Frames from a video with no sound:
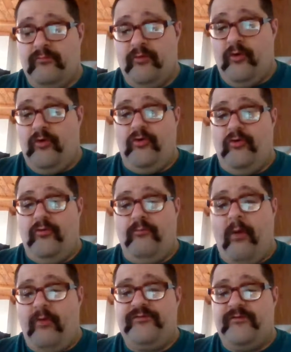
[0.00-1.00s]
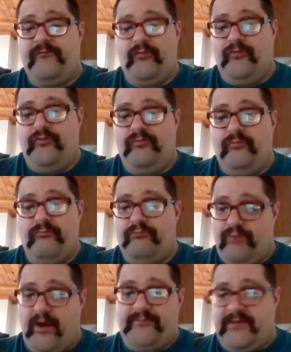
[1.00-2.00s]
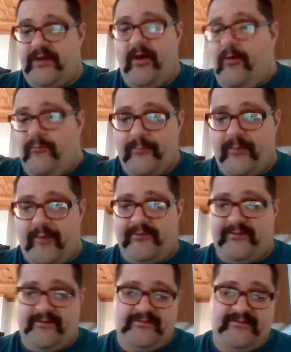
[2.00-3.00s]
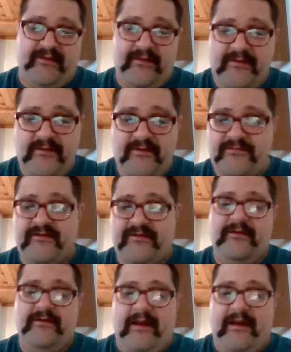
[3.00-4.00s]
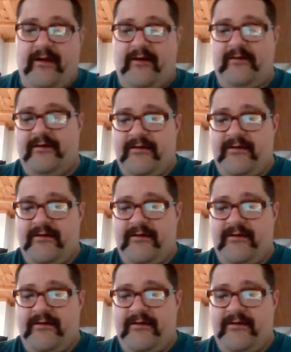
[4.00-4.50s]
most of whom probably are Republicans. It is, a